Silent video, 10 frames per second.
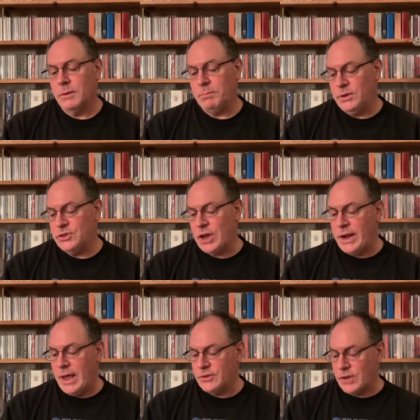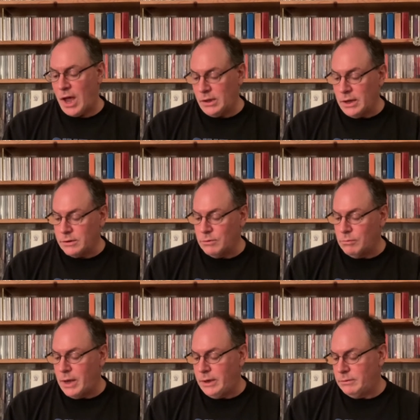B-side has I Like the
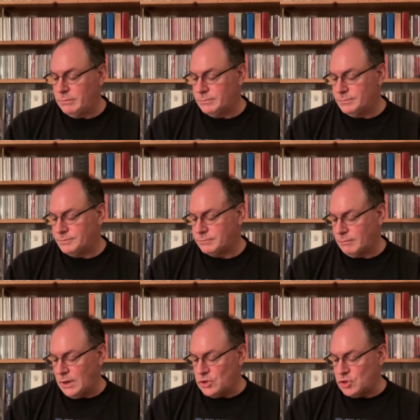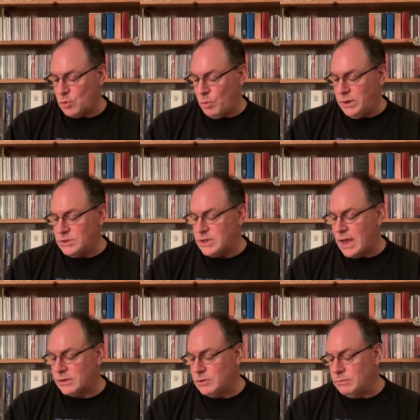Way. You squeeze
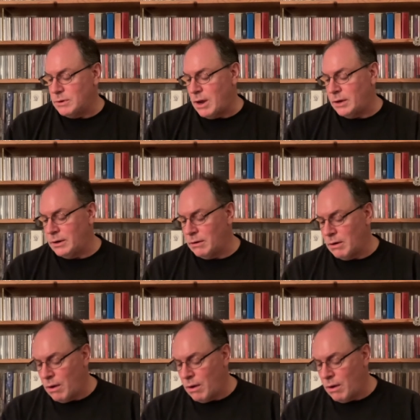that tune on there.